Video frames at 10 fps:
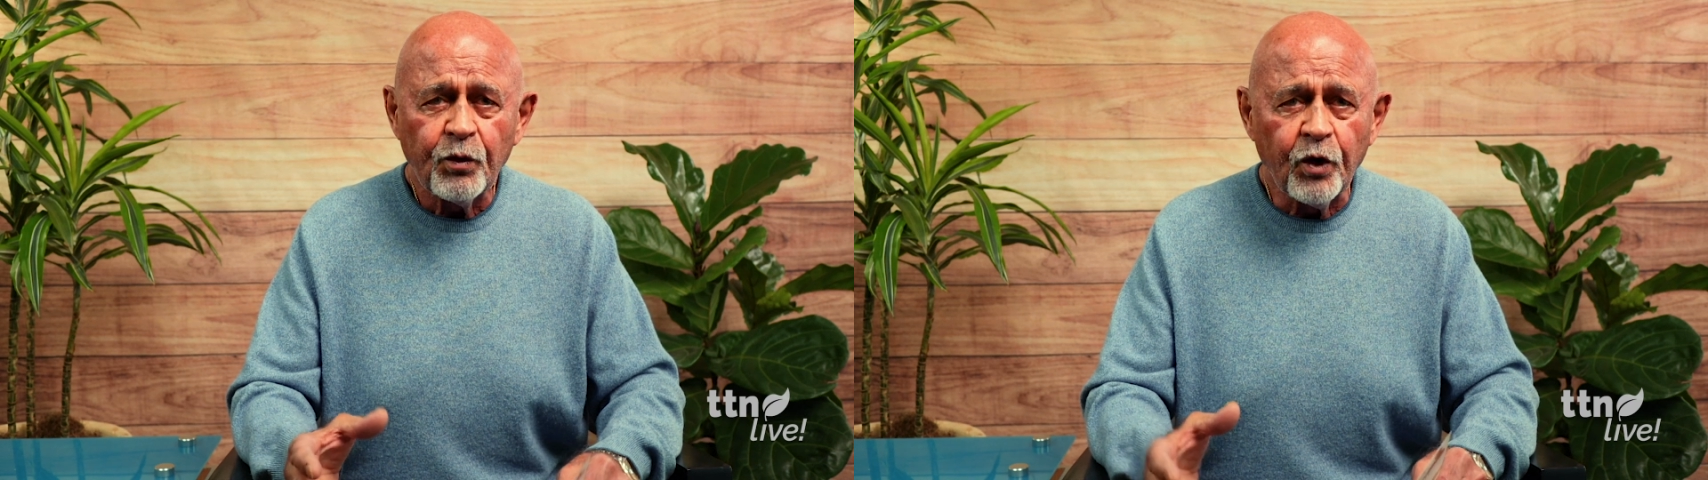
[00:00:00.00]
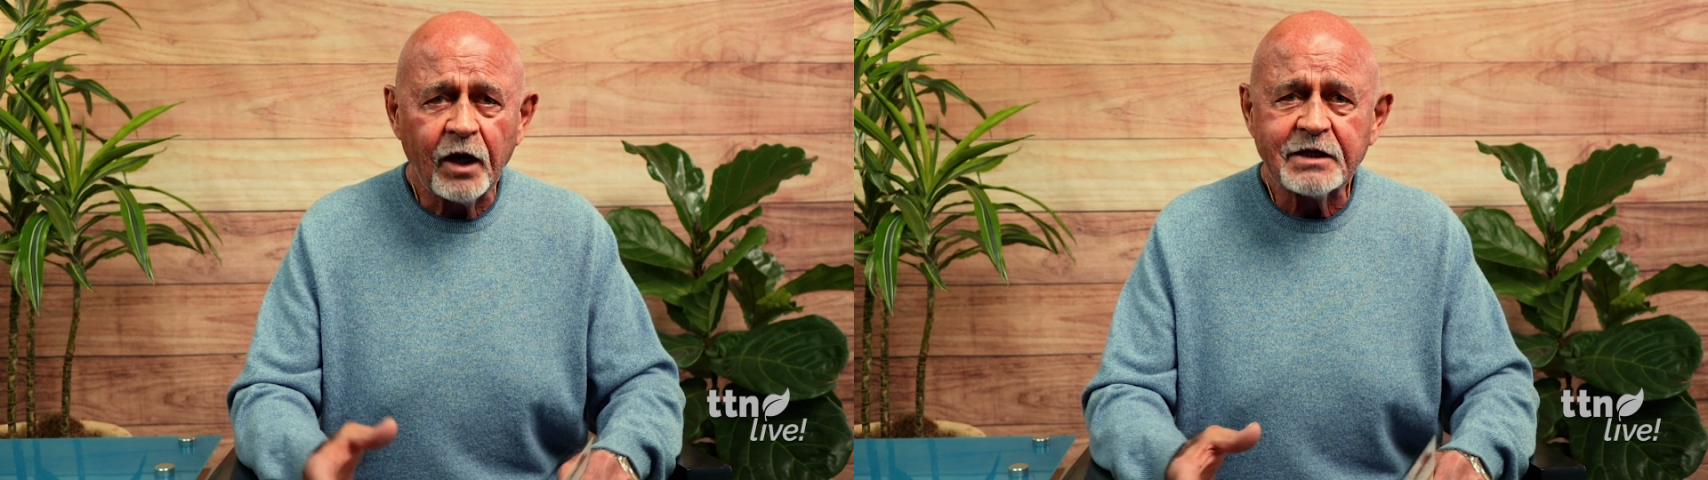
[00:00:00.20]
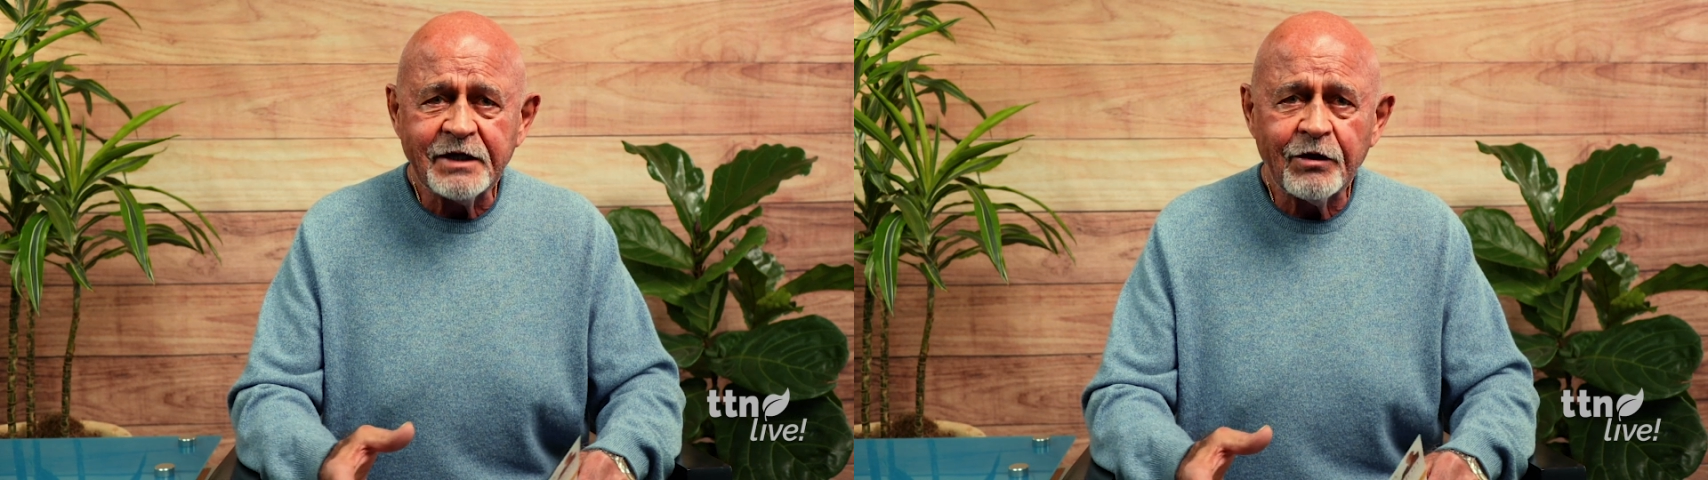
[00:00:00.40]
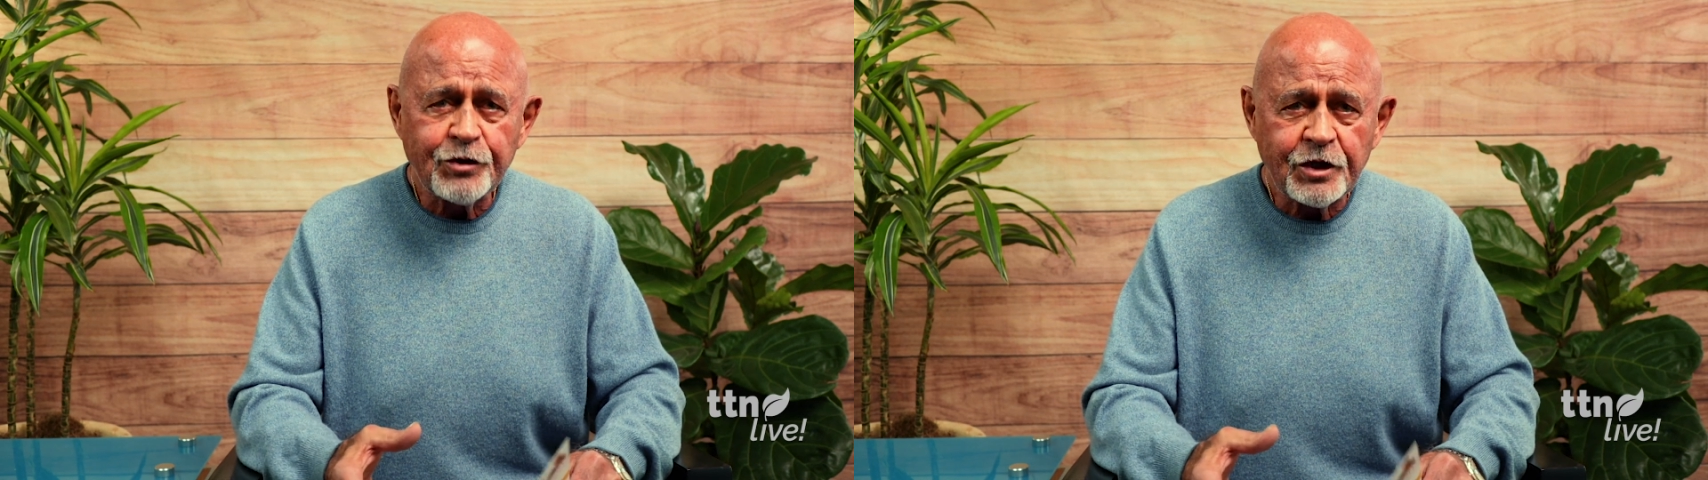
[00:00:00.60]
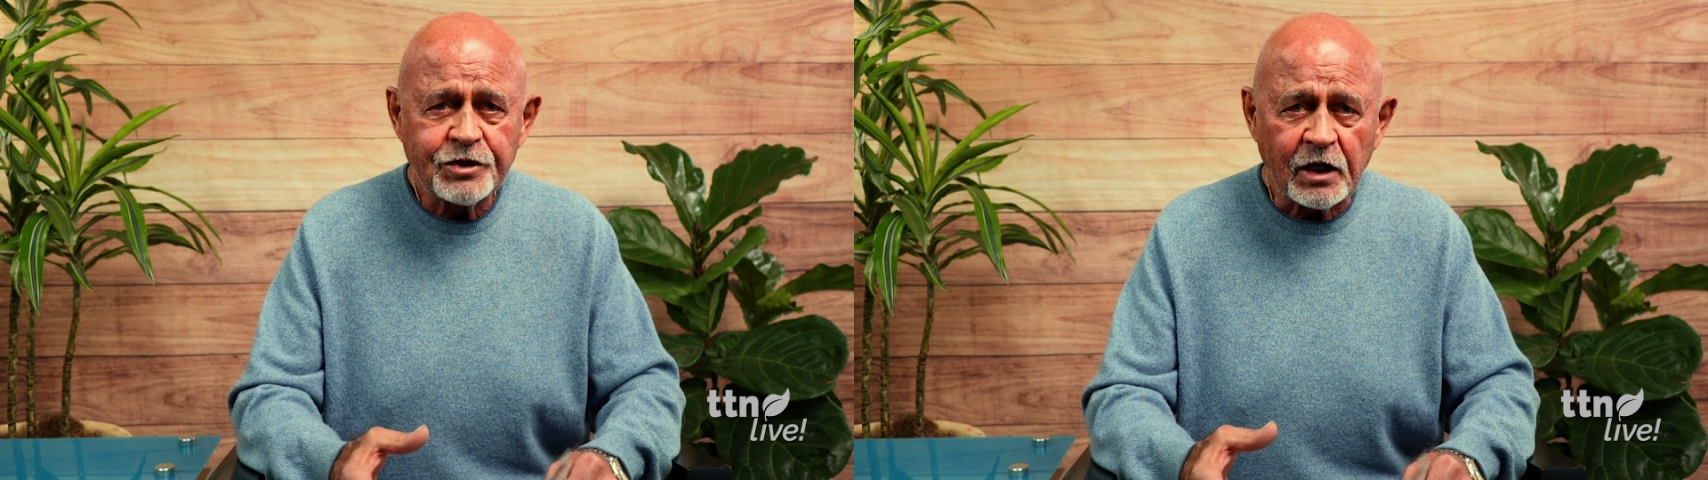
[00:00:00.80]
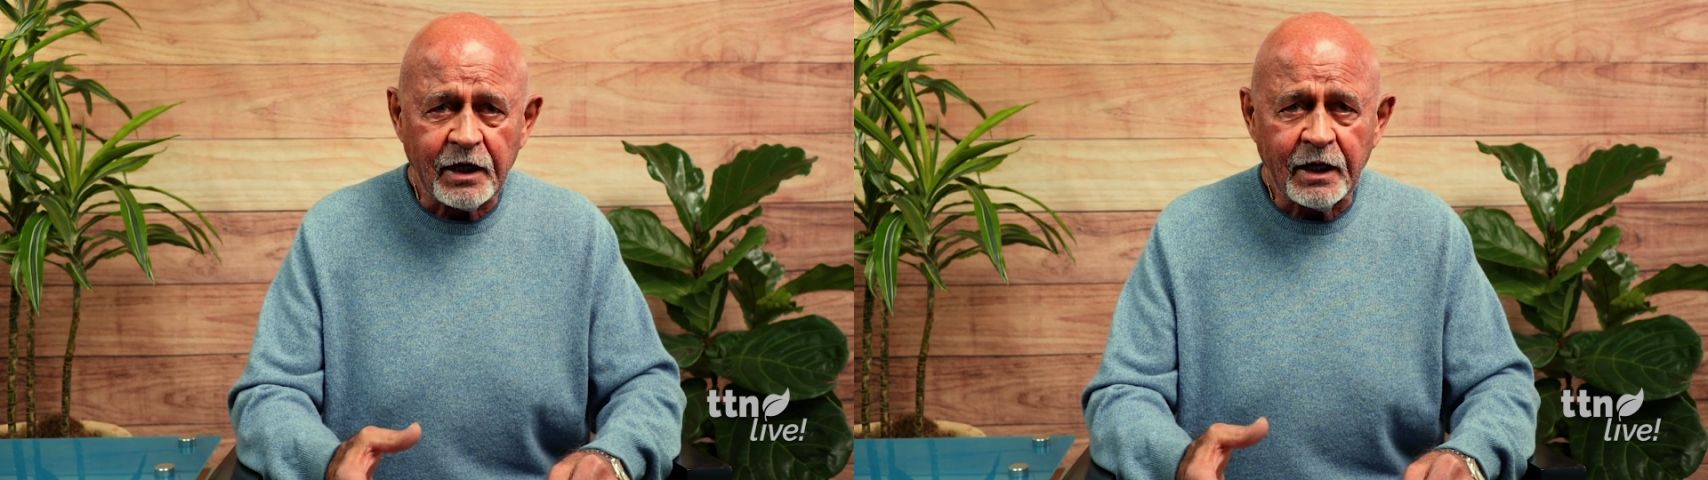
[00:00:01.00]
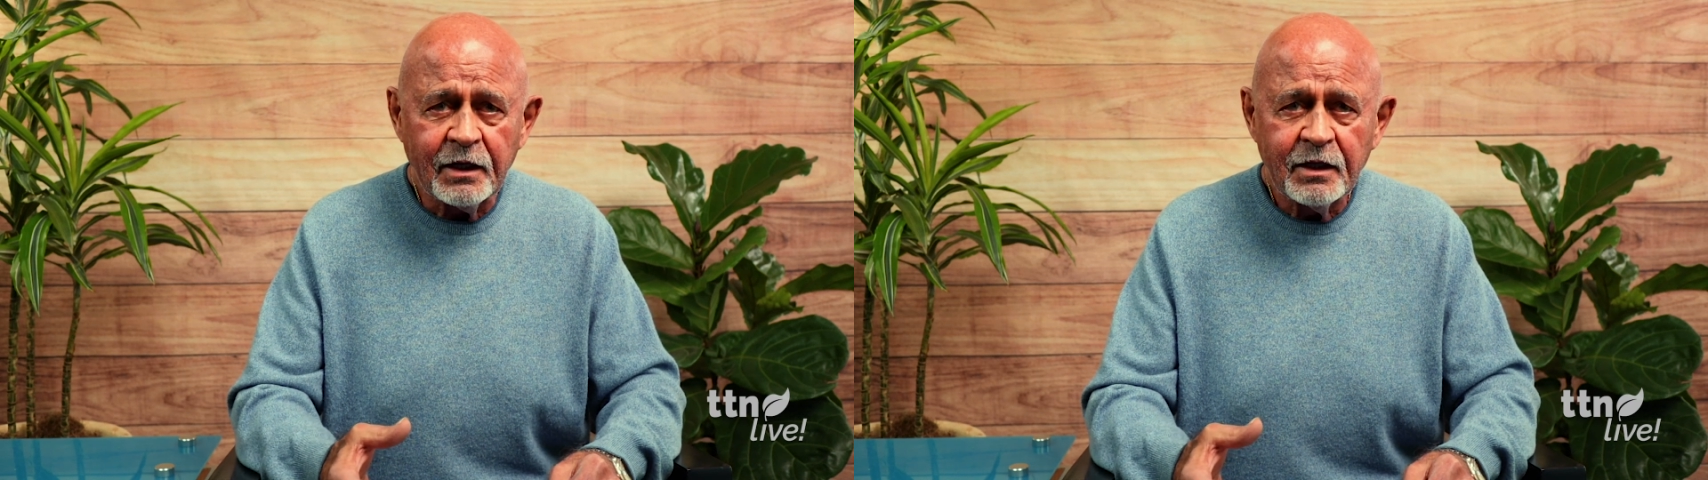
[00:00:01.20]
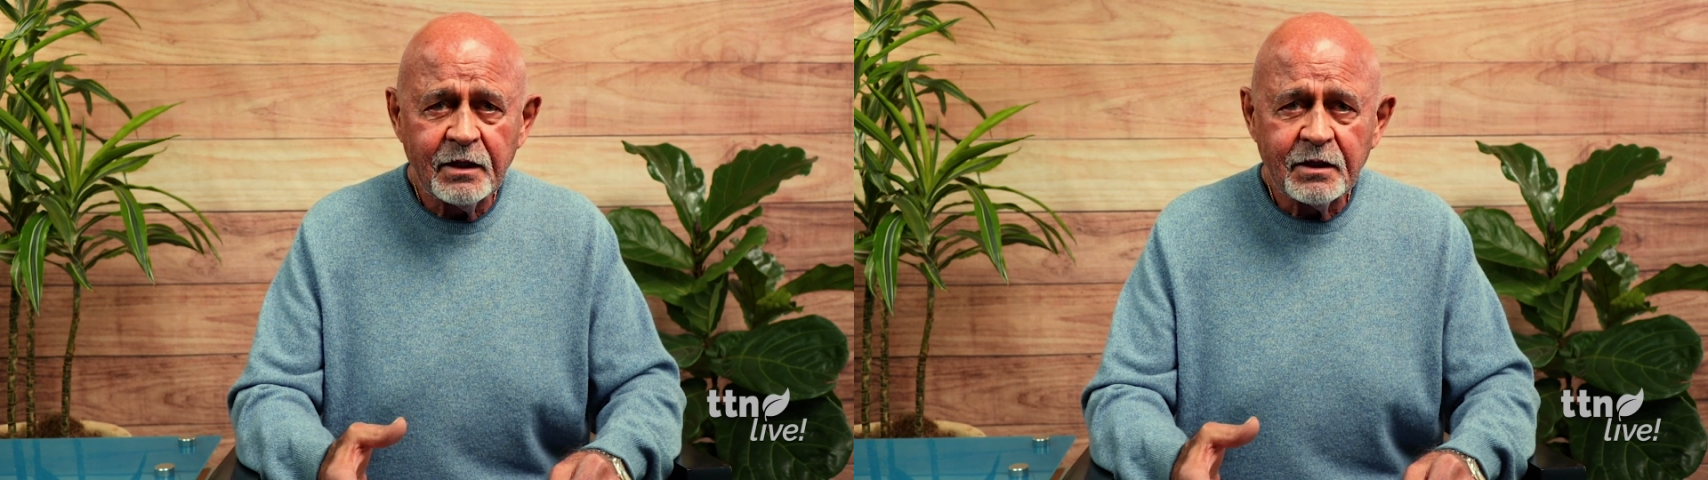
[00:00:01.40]
work
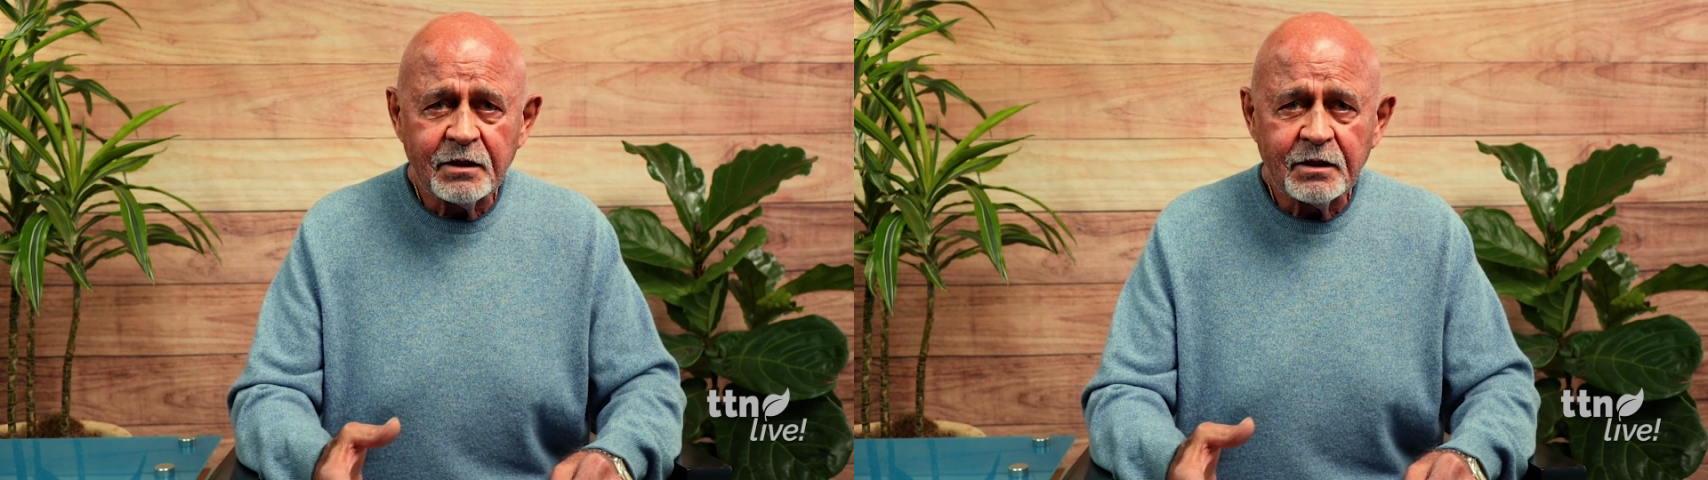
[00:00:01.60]
synergistically